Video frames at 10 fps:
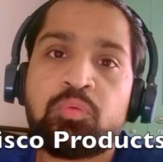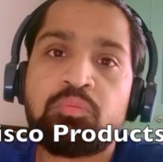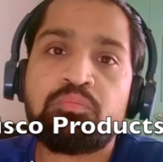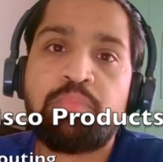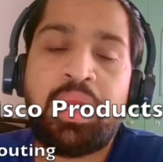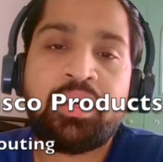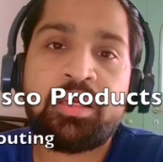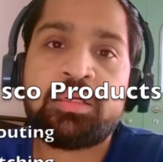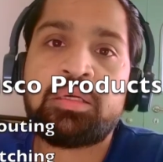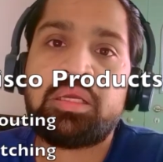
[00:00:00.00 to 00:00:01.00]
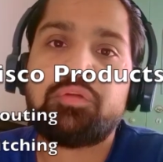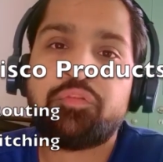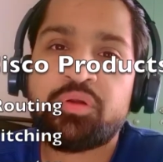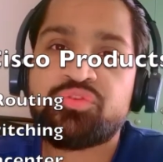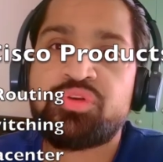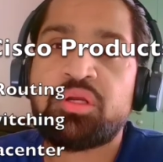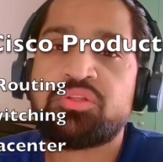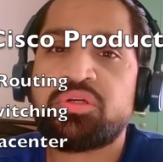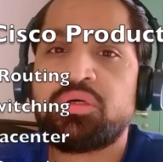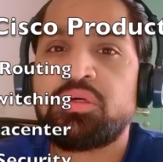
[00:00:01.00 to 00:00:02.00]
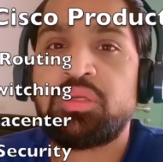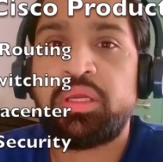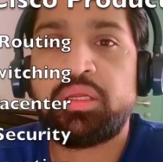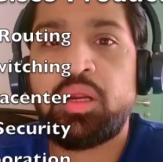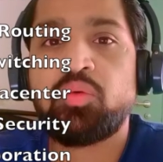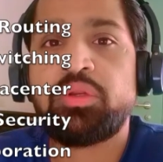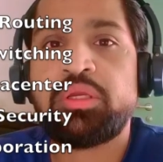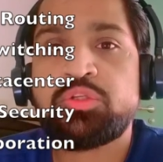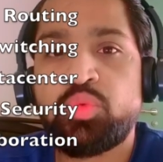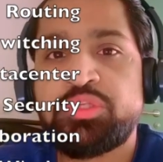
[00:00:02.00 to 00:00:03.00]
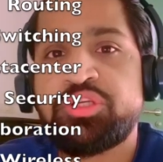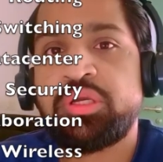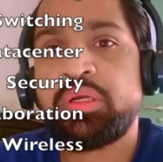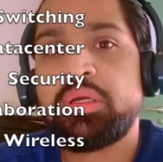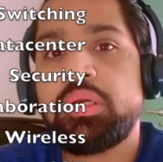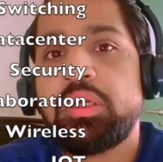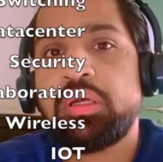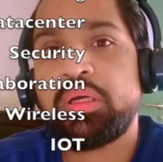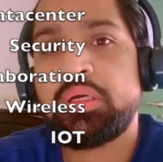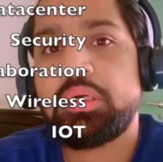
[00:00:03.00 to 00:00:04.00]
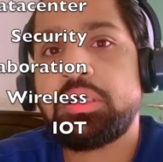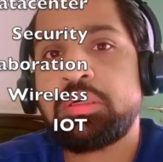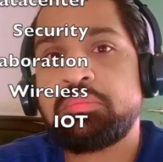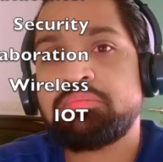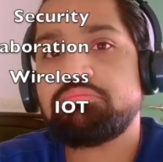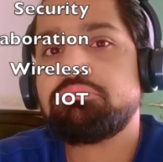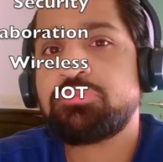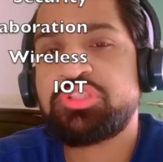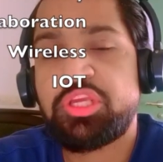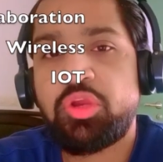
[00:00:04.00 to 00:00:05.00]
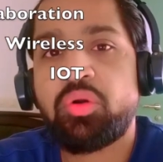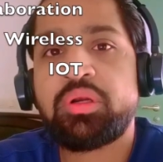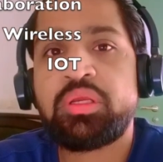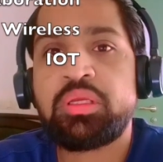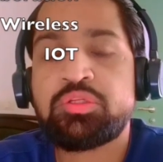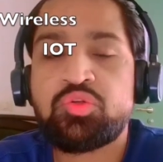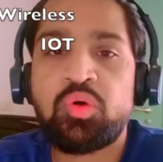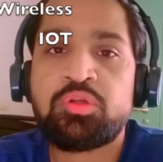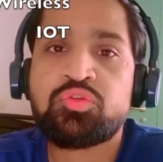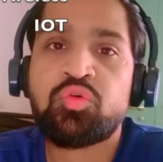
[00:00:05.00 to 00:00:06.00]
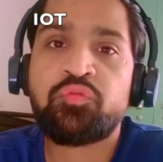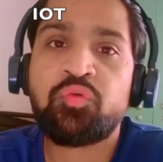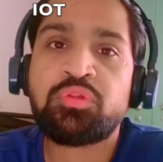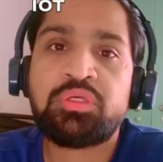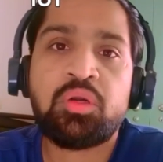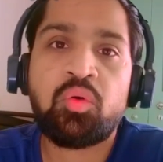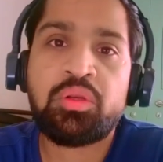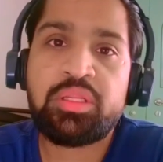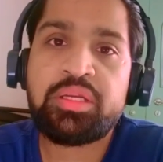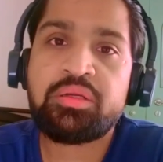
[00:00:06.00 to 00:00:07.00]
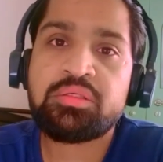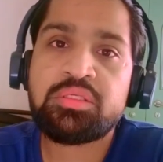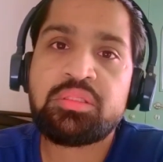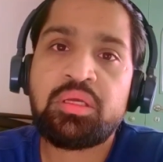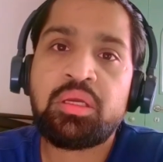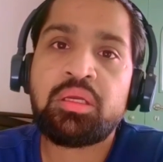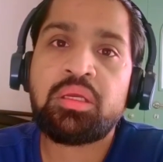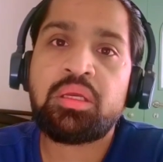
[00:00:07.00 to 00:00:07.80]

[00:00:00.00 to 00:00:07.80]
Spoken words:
back-end infrastructure like routing, switching, security, and so on and so forth. They are all leaders in there,